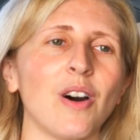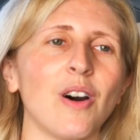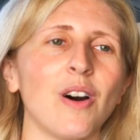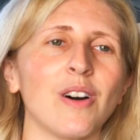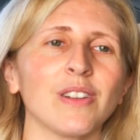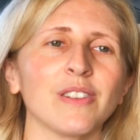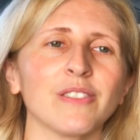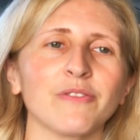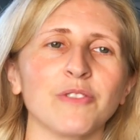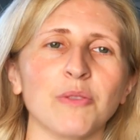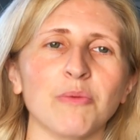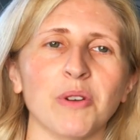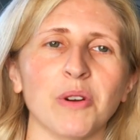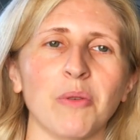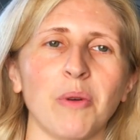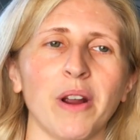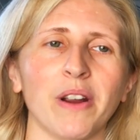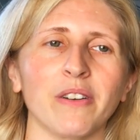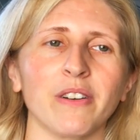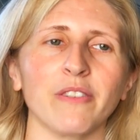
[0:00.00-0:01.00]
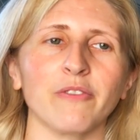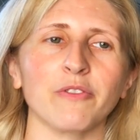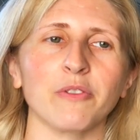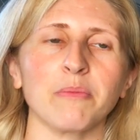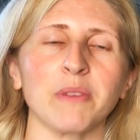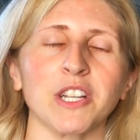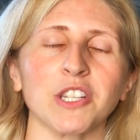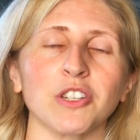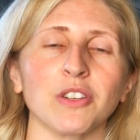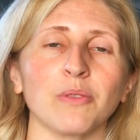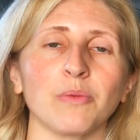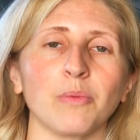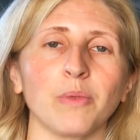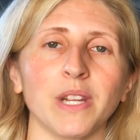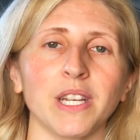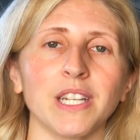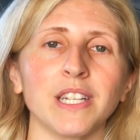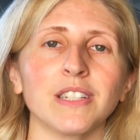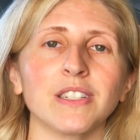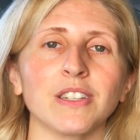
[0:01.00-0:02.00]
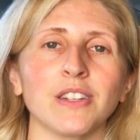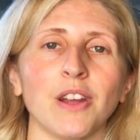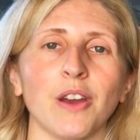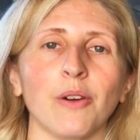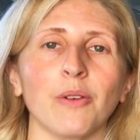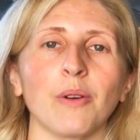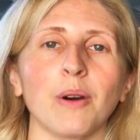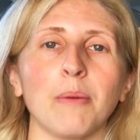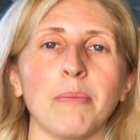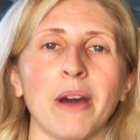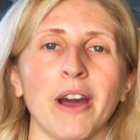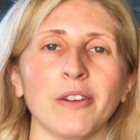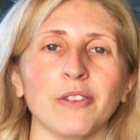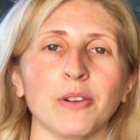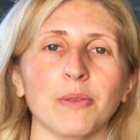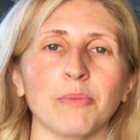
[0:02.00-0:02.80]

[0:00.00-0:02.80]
all of the required information we need to know about your